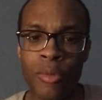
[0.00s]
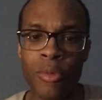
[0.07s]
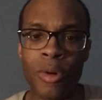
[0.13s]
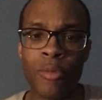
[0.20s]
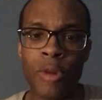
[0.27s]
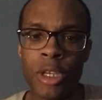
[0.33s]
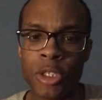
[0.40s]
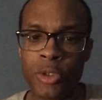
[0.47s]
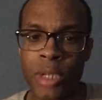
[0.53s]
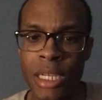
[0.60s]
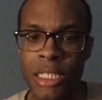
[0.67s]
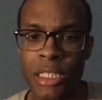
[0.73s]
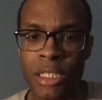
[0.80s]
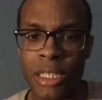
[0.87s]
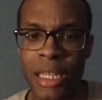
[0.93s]
one
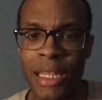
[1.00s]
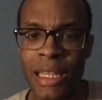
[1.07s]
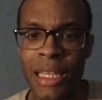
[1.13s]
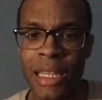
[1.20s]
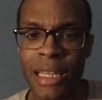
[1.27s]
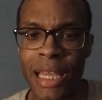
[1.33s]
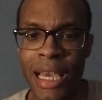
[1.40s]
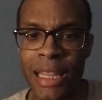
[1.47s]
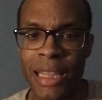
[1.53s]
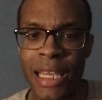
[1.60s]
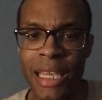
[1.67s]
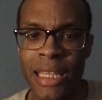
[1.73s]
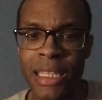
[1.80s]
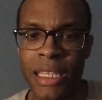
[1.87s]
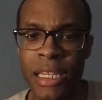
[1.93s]
stretch, I think late
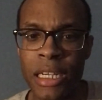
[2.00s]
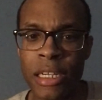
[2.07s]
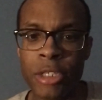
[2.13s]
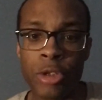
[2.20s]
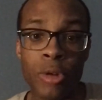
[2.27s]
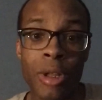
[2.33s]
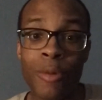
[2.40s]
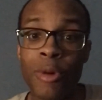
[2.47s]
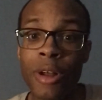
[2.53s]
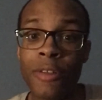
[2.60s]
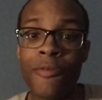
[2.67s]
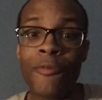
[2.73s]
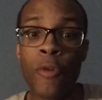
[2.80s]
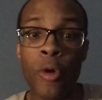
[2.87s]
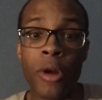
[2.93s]
in the year, he scored like what
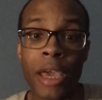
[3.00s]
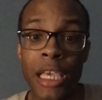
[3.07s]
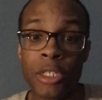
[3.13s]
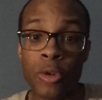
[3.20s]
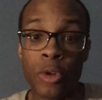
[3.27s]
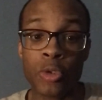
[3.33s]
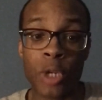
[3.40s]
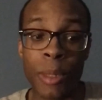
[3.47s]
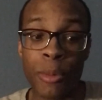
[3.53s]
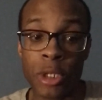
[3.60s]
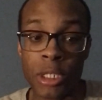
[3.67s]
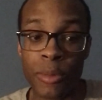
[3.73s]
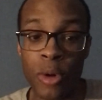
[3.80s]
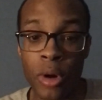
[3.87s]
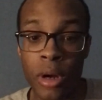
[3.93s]
4 games, scored 20 points or
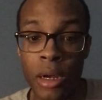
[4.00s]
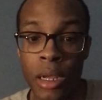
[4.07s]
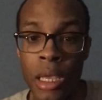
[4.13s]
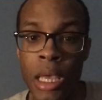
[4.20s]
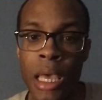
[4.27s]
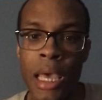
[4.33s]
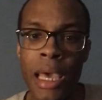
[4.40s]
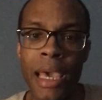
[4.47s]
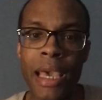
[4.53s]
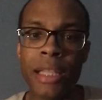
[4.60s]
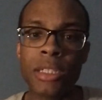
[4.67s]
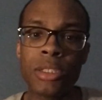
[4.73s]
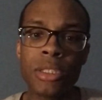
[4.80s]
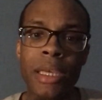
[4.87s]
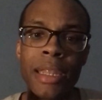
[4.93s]
more, and
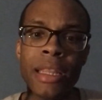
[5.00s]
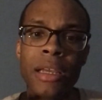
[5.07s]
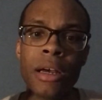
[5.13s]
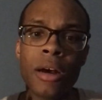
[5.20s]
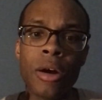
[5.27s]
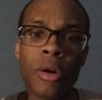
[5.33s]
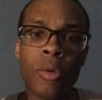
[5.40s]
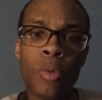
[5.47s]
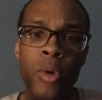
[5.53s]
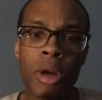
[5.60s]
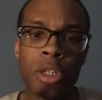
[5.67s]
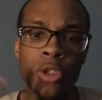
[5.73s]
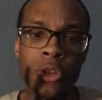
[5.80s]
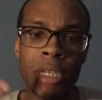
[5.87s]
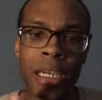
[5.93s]
I think 1 or
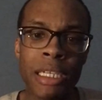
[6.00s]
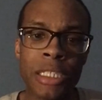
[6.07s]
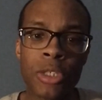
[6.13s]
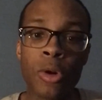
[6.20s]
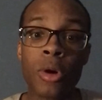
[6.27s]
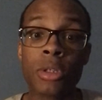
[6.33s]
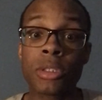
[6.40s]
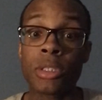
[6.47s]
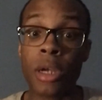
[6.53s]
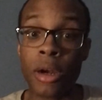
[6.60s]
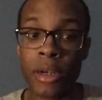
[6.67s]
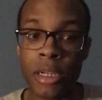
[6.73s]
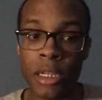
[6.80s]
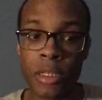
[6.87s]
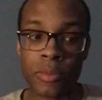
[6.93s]
2 times he scored
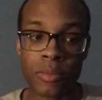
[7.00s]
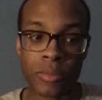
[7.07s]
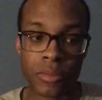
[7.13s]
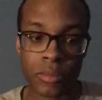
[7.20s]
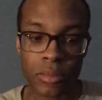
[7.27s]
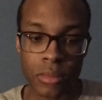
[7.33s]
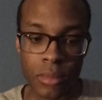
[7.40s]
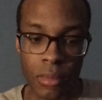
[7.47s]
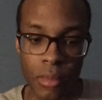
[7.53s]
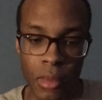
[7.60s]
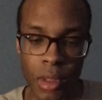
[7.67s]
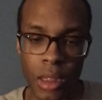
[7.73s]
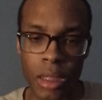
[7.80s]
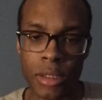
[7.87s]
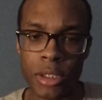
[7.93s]
30.
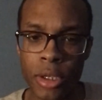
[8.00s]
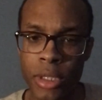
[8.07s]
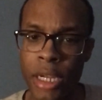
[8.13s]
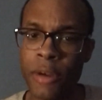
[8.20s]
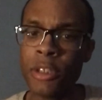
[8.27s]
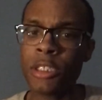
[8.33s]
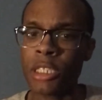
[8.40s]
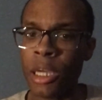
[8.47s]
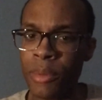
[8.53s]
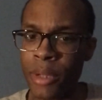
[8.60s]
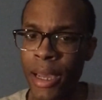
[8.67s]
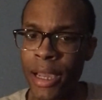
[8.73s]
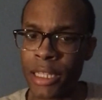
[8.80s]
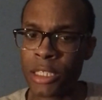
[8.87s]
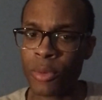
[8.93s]
So there are some
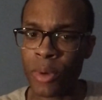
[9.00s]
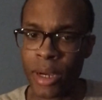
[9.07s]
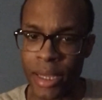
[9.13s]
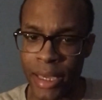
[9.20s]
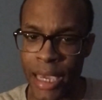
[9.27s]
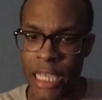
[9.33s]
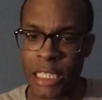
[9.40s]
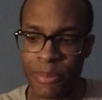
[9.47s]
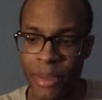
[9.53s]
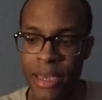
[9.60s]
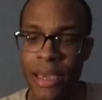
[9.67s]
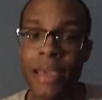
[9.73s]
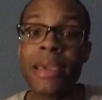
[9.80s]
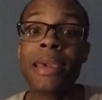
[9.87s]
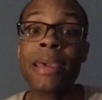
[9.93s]
nights where
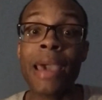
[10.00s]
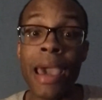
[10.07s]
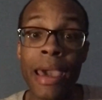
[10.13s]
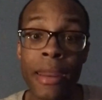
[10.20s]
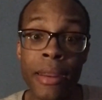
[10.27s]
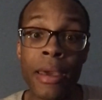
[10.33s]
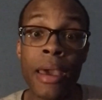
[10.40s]
KCP can